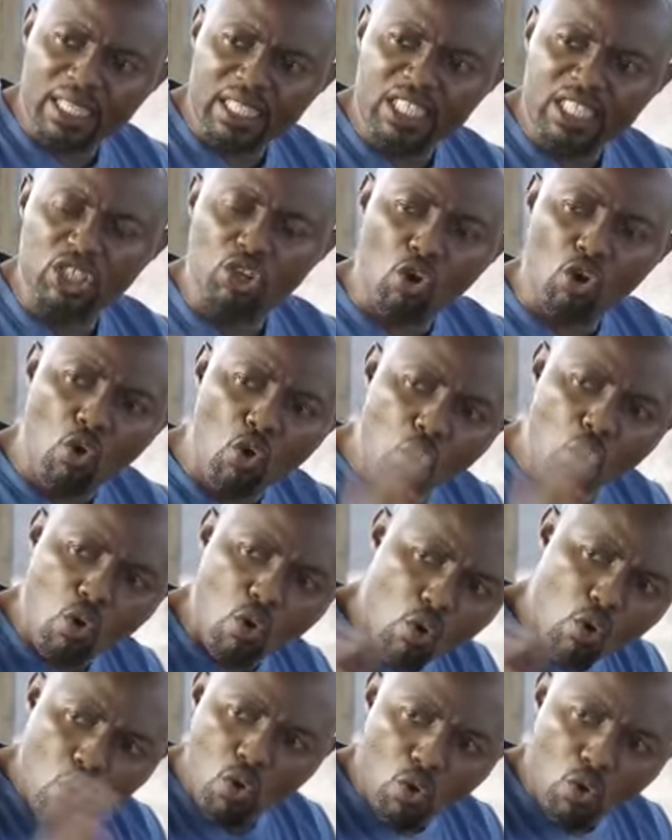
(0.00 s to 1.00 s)
up collecting the
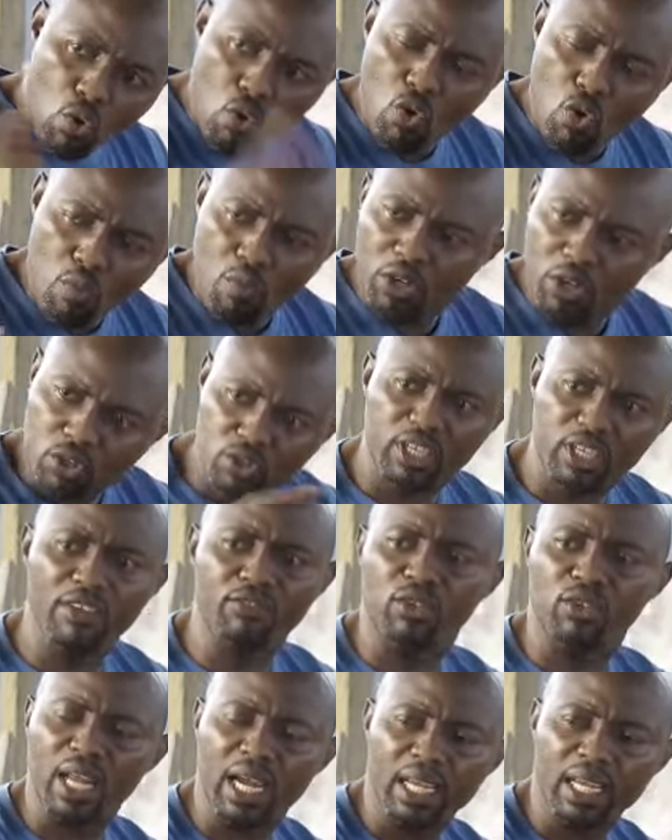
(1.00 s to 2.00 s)
whole
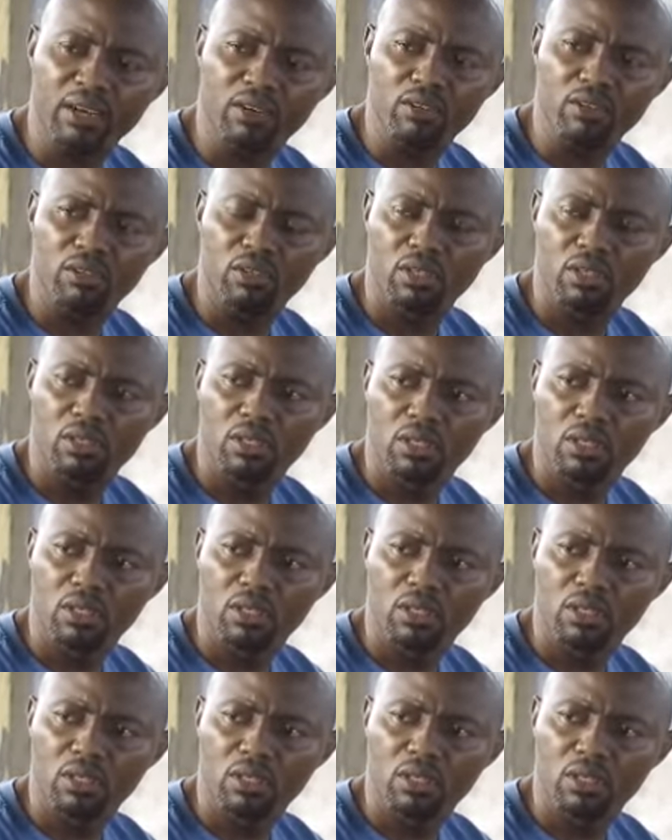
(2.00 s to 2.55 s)
money you gave to that girl.